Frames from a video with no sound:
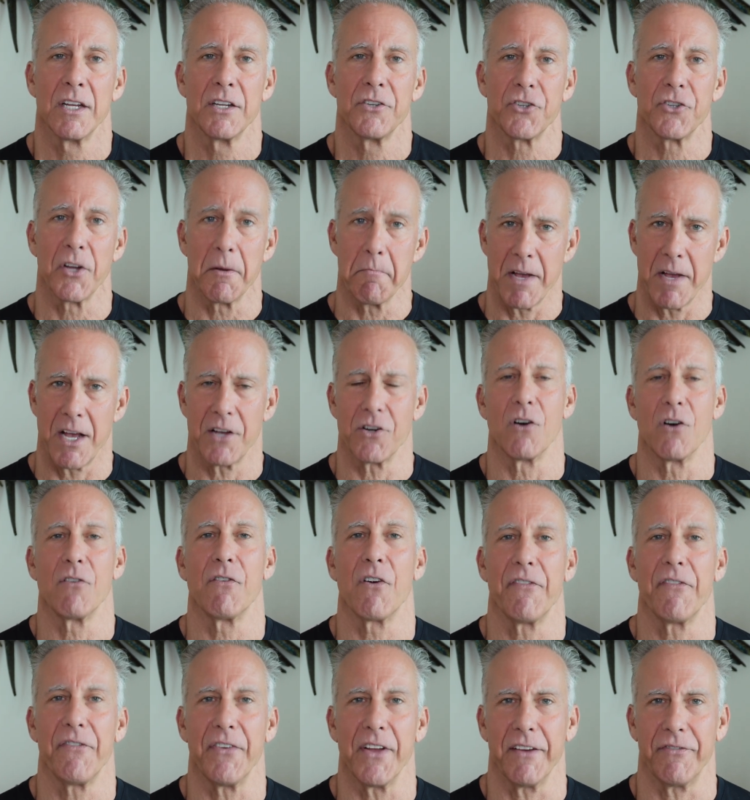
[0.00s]
to men over
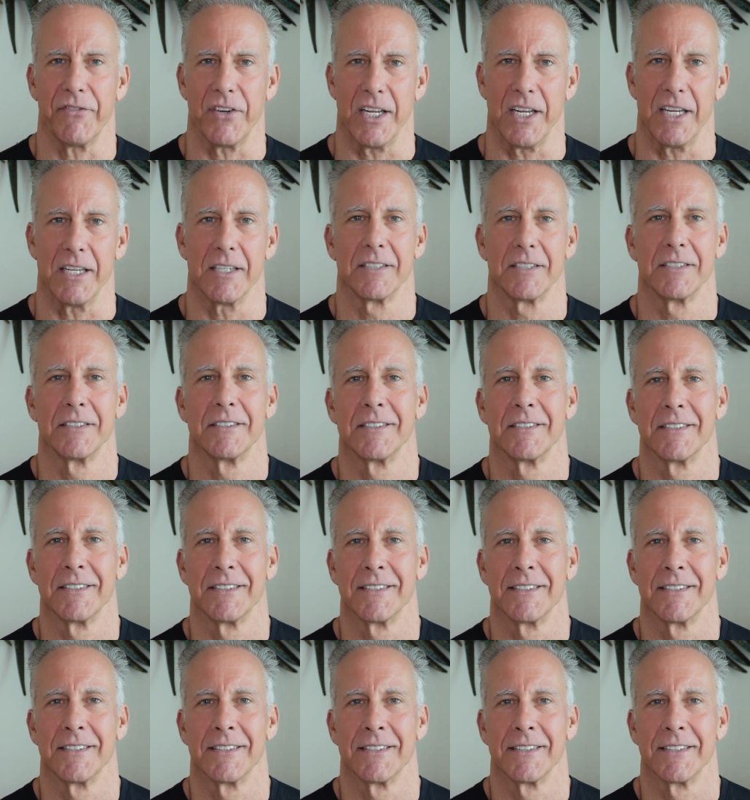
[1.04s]
50.
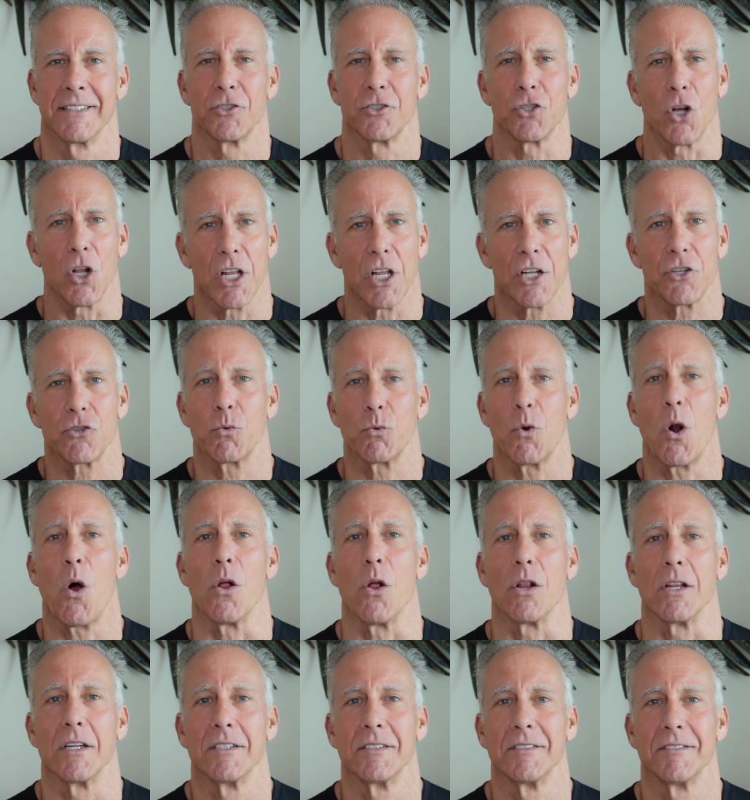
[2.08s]
So let's roll.